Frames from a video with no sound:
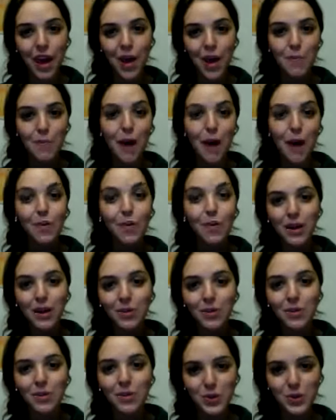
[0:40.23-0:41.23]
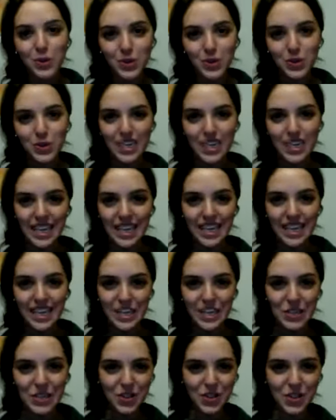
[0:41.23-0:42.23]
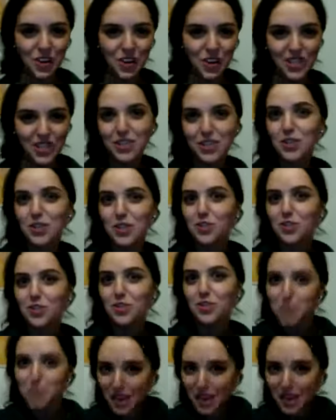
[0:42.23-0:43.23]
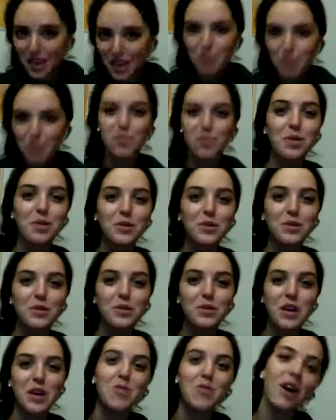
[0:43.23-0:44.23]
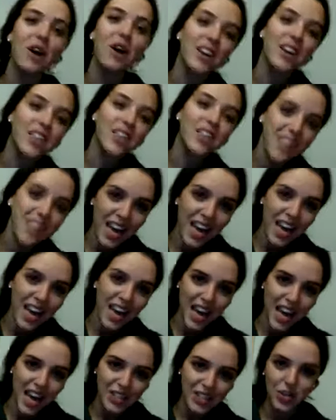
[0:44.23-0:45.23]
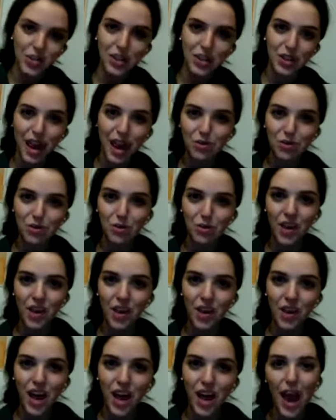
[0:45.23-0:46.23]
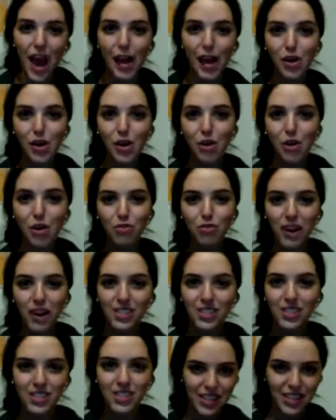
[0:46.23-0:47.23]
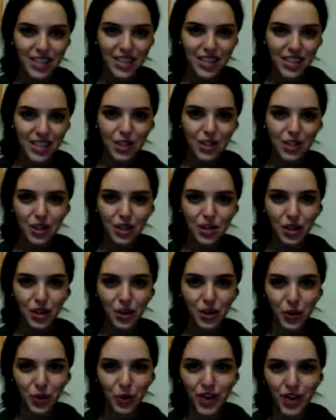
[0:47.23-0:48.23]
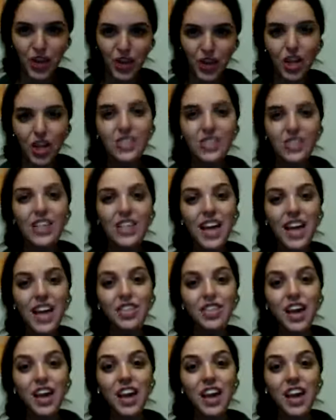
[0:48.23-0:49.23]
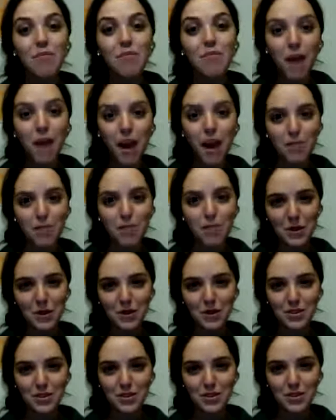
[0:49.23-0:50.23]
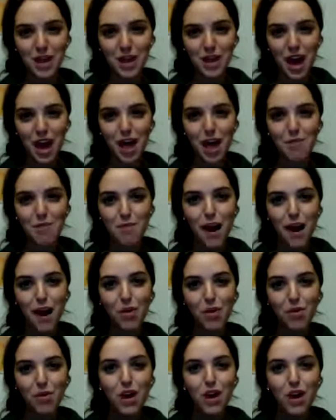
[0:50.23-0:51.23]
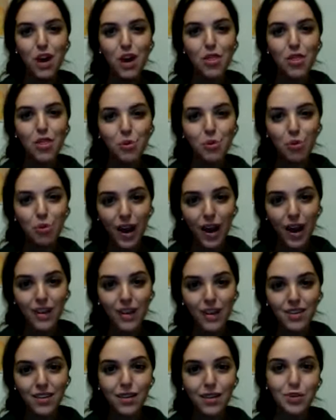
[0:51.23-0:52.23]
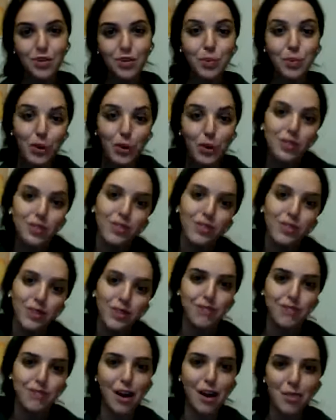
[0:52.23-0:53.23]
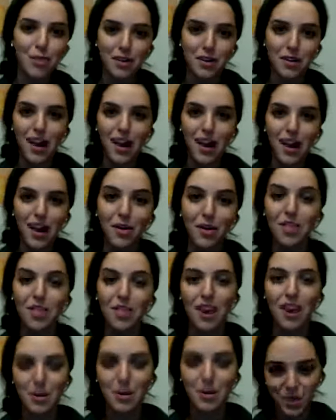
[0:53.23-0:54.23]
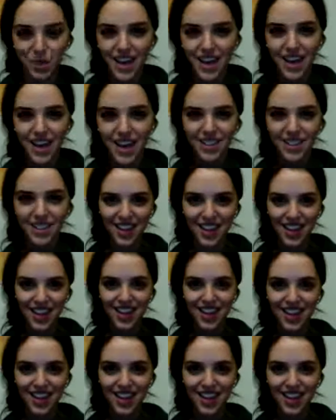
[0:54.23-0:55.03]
But when I was 13 and starting to use makeup and personal care products, it took that route. I co-founded Teens Turning Green to educate my peers about the right to personal and environmental health and protecting that.